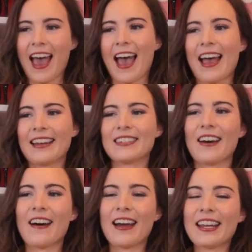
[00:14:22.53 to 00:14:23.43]
And
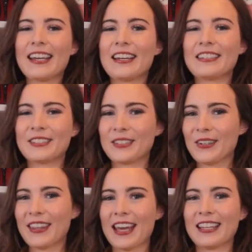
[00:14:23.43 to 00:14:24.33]
I
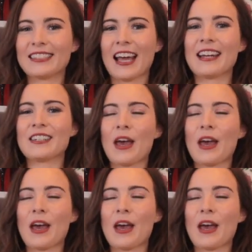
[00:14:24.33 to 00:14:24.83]
saw this and